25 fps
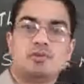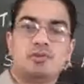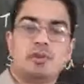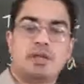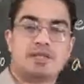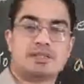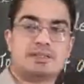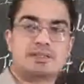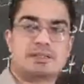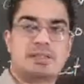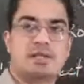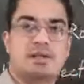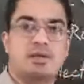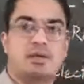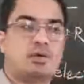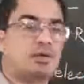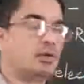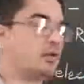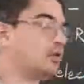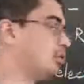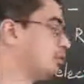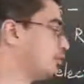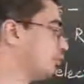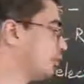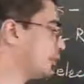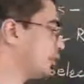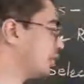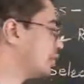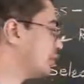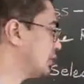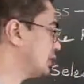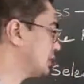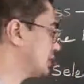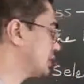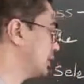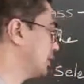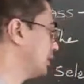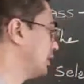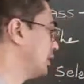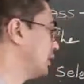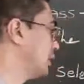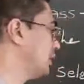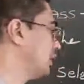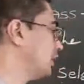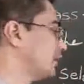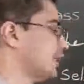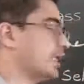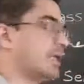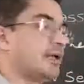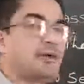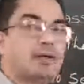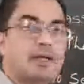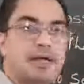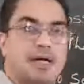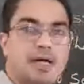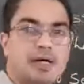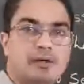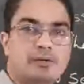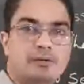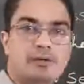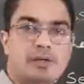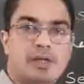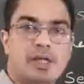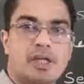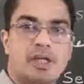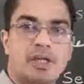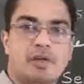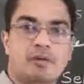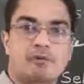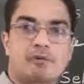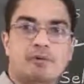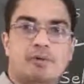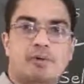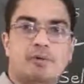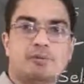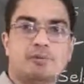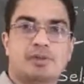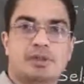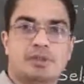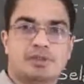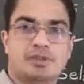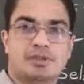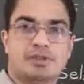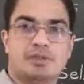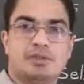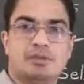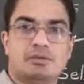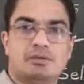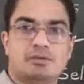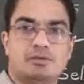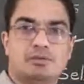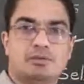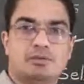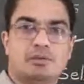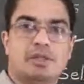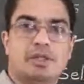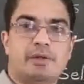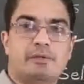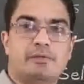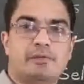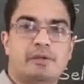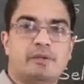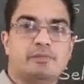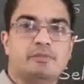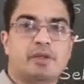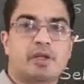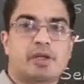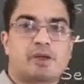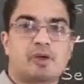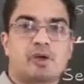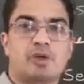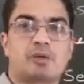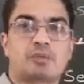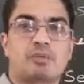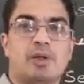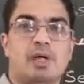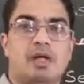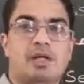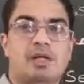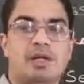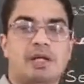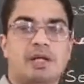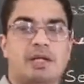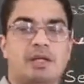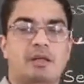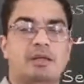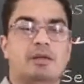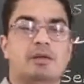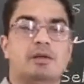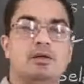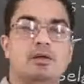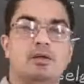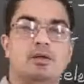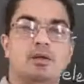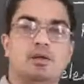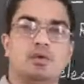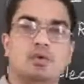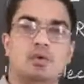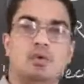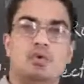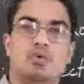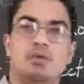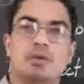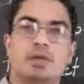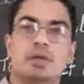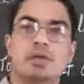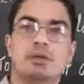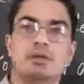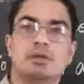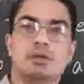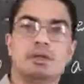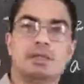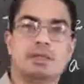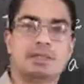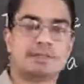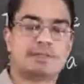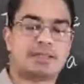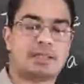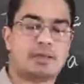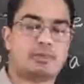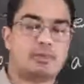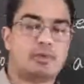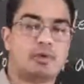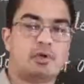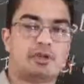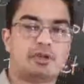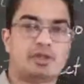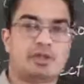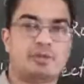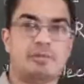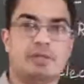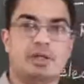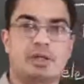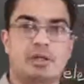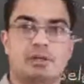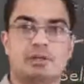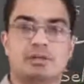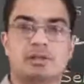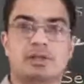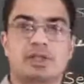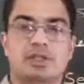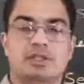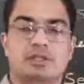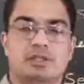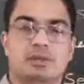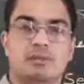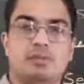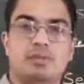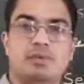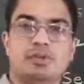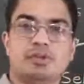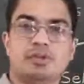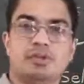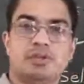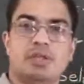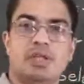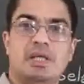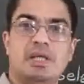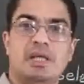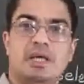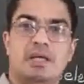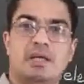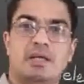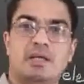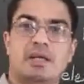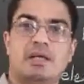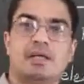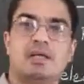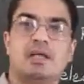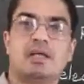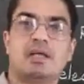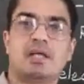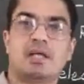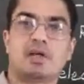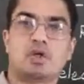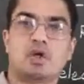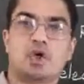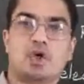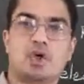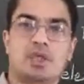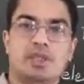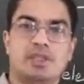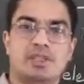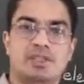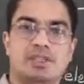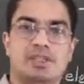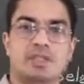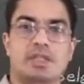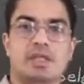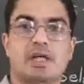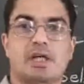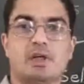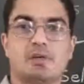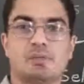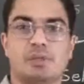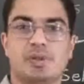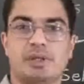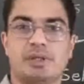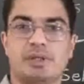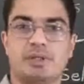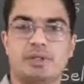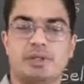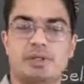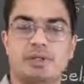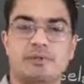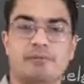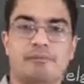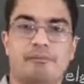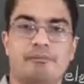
to pass a law because they will have enough members from their own party who will support the bill. Suppose they are running a coalition government,